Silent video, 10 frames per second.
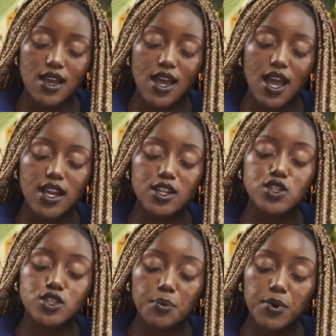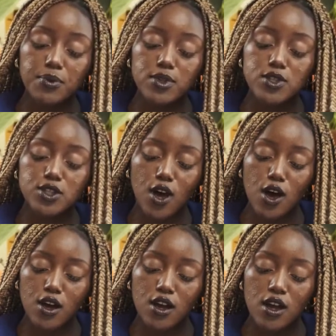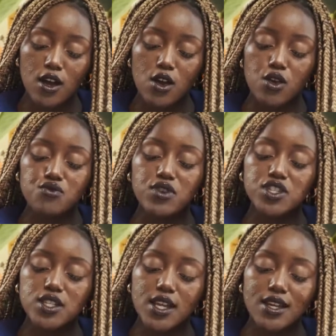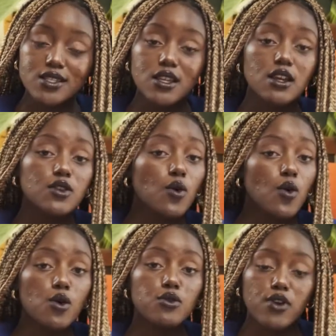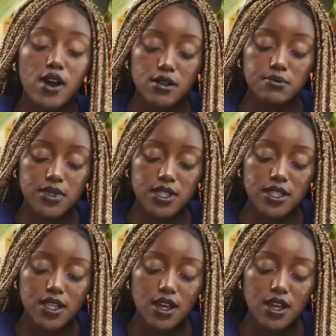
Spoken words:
An unstoppable song originating in all realms.